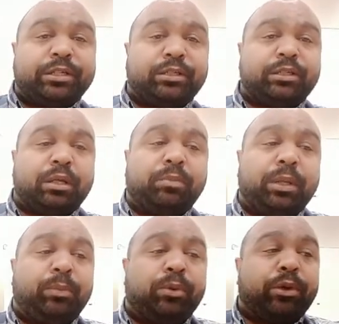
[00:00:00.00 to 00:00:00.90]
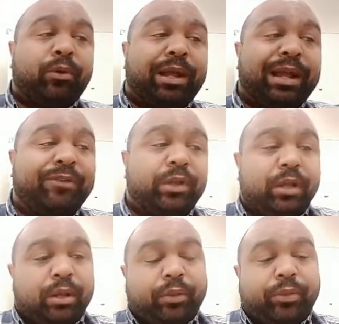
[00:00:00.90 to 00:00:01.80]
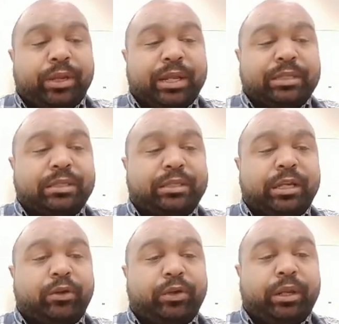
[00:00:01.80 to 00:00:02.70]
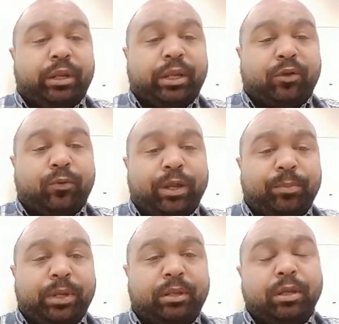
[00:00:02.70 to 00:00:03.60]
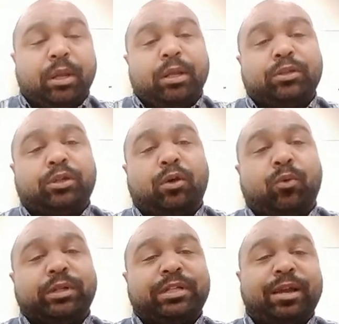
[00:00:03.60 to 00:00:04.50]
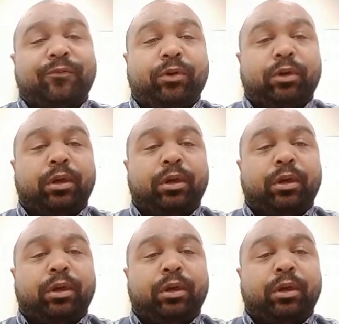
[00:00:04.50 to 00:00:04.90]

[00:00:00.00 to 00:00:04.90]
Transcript: Some people don't have the necessary equipment. So whichever